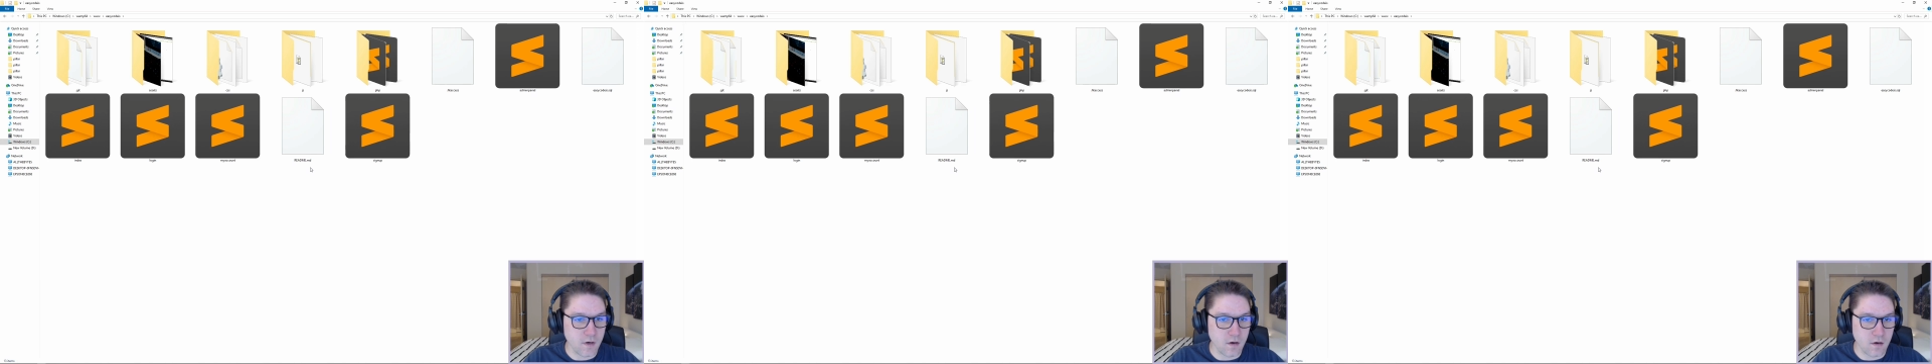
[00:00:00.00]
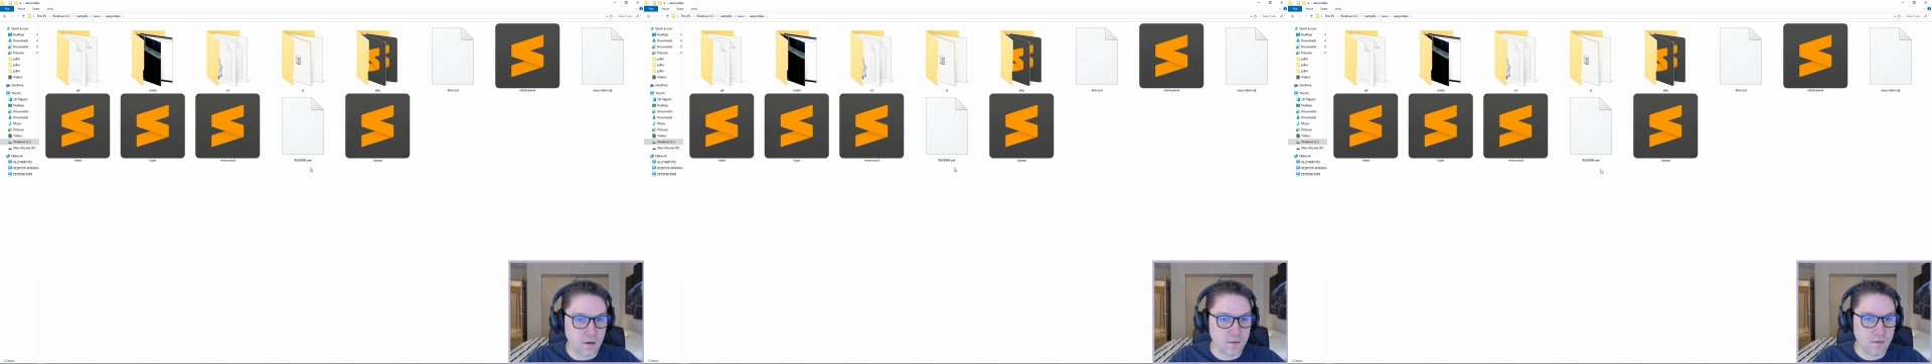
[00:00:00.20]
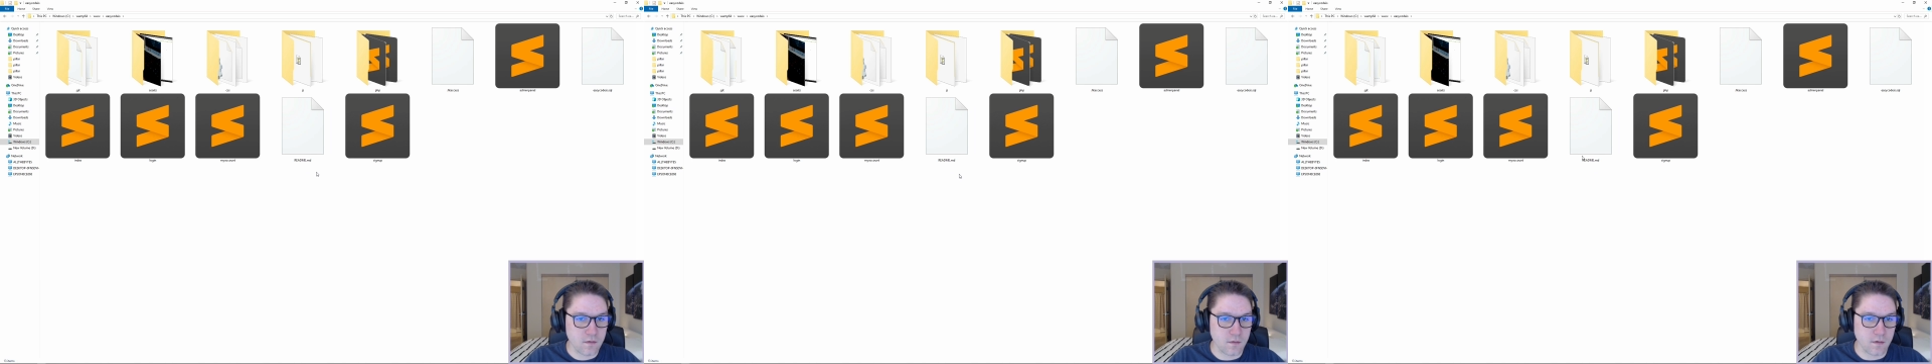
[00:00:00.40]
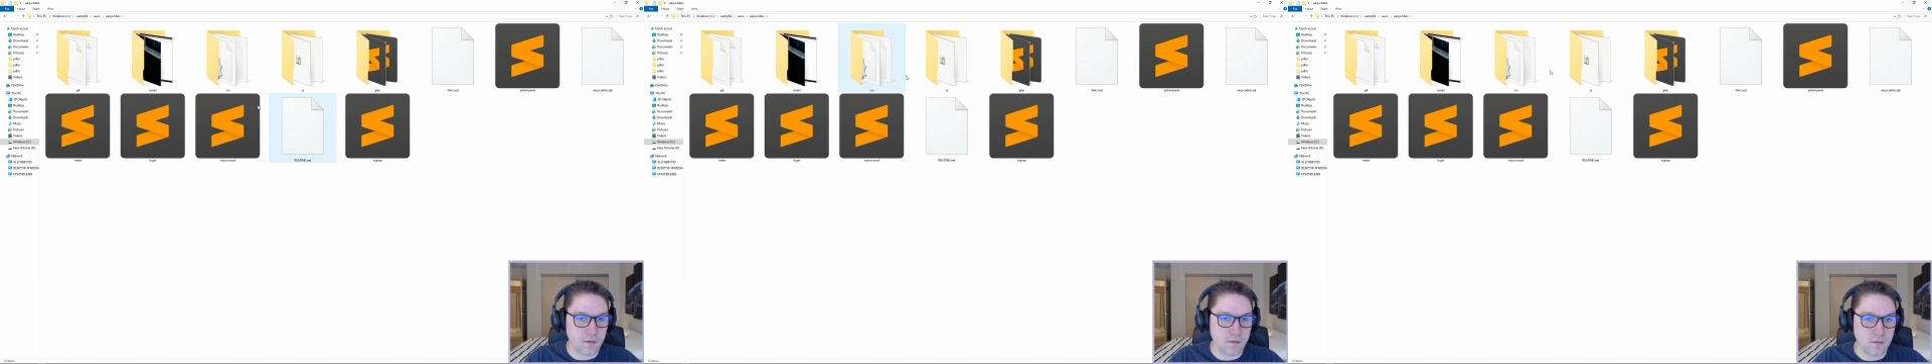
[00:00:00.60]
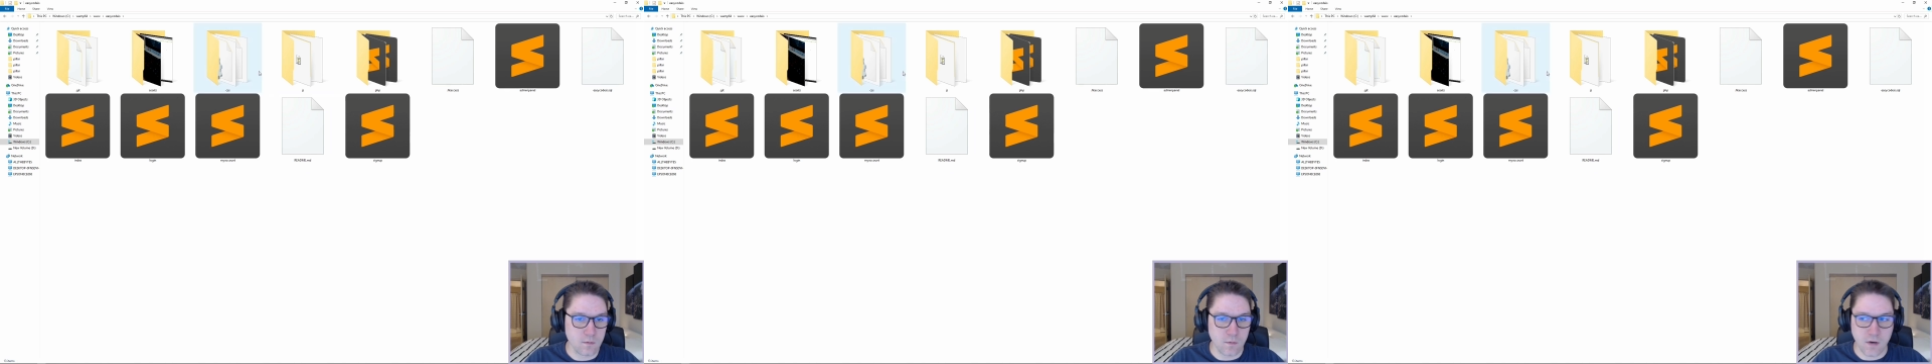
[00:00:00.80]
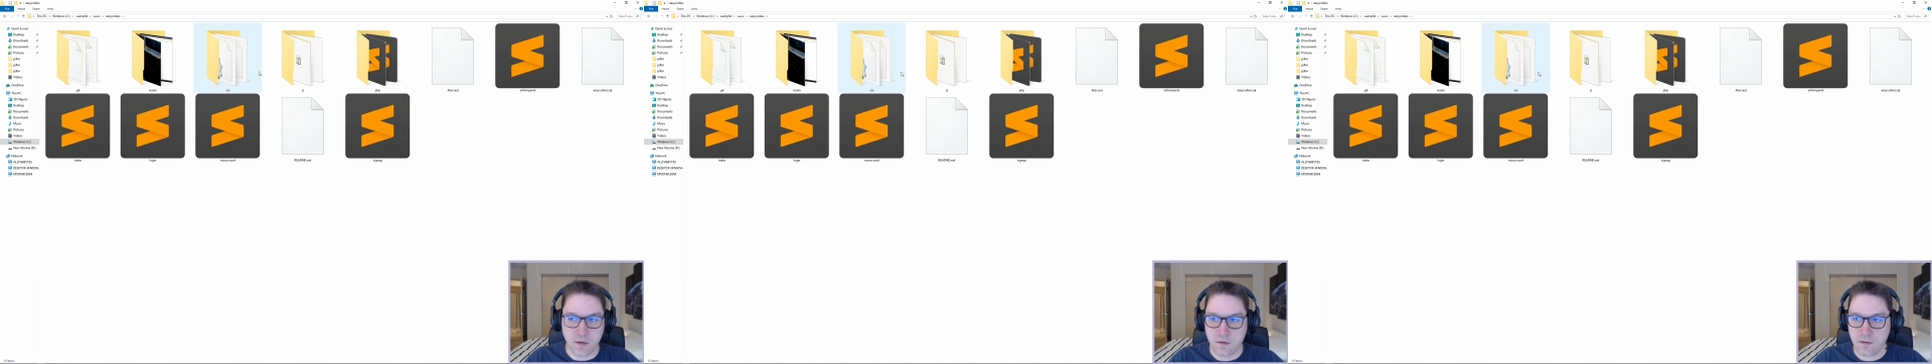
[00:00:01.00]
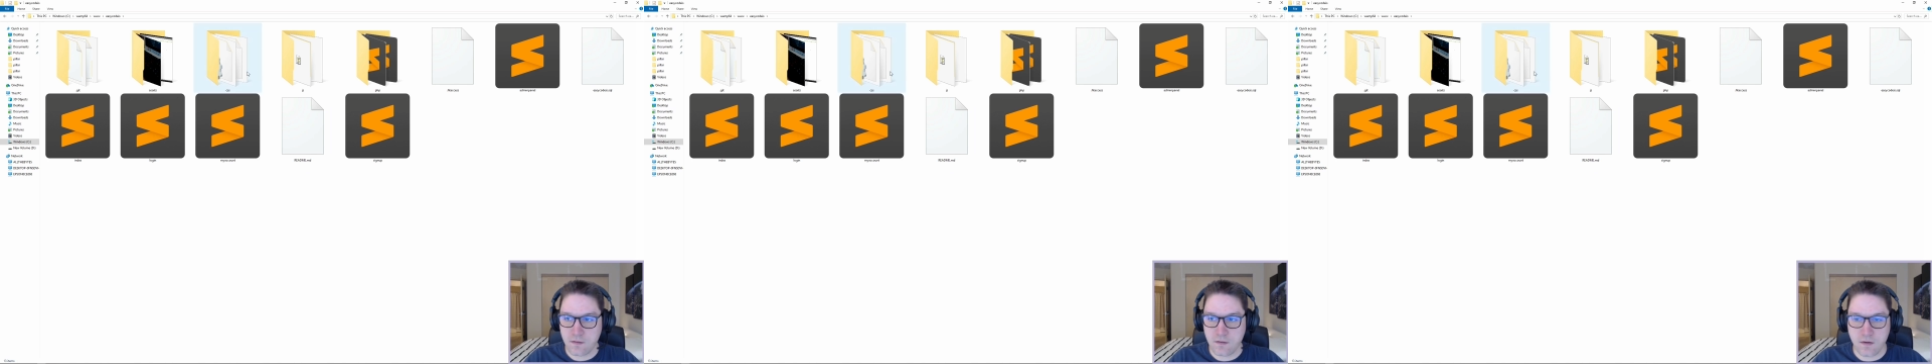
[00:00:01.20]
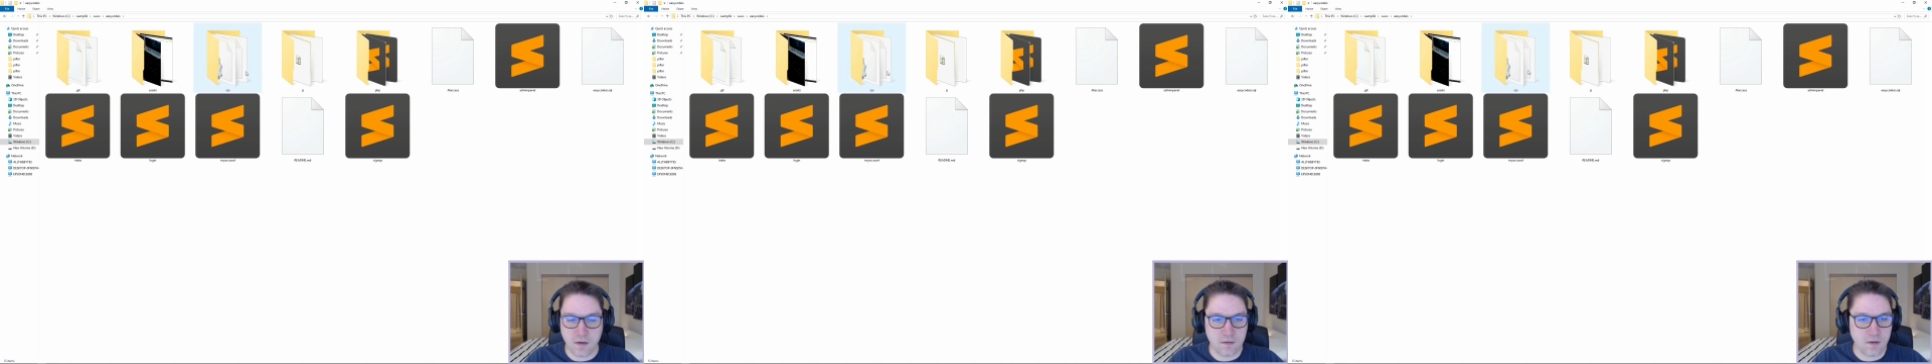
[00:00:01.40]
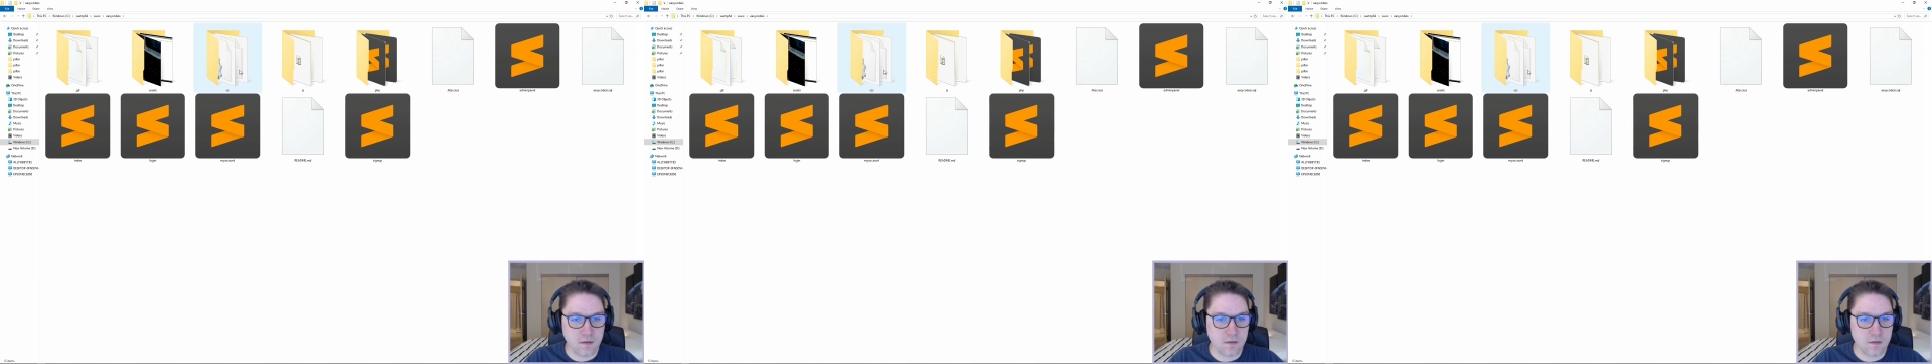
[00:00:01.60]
are also going to want CSS